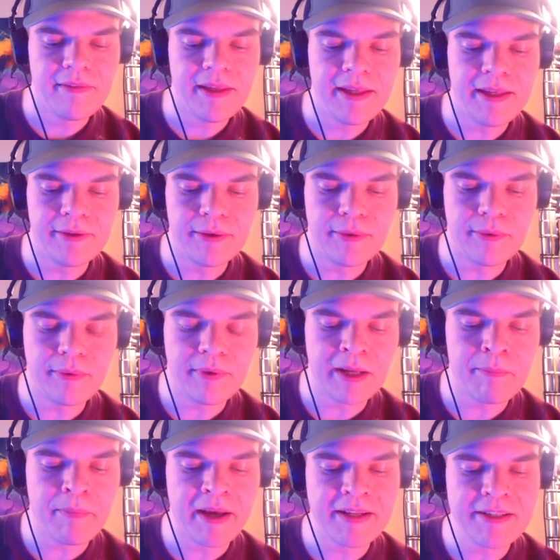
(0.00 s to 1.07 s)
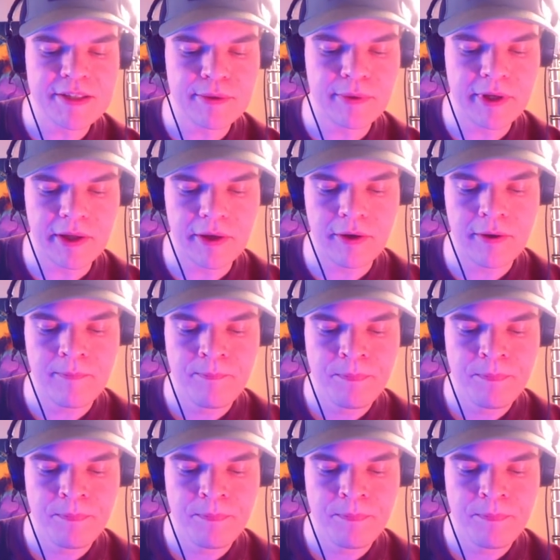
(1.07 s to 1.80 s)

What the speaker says: into Clip Paint Studio,